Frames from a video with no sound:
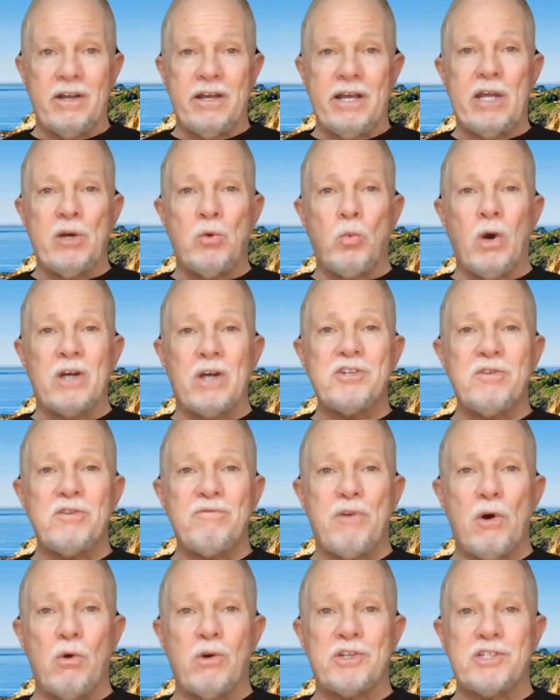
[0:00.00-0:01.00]
and wasn't
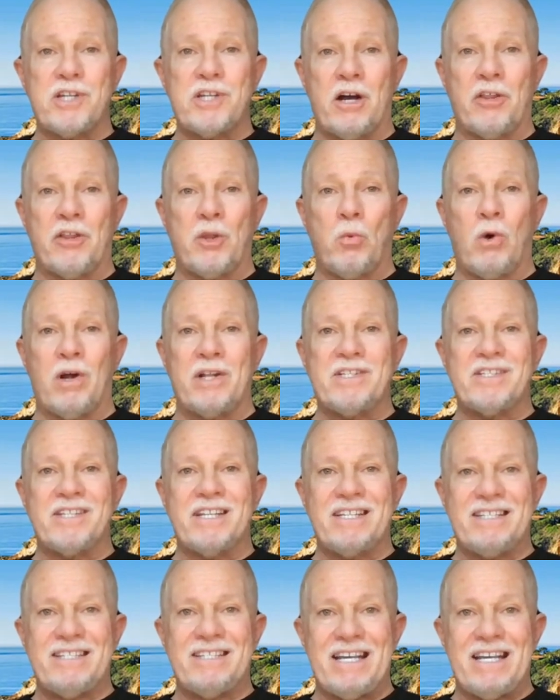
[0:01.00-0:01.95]
focusing on the ones that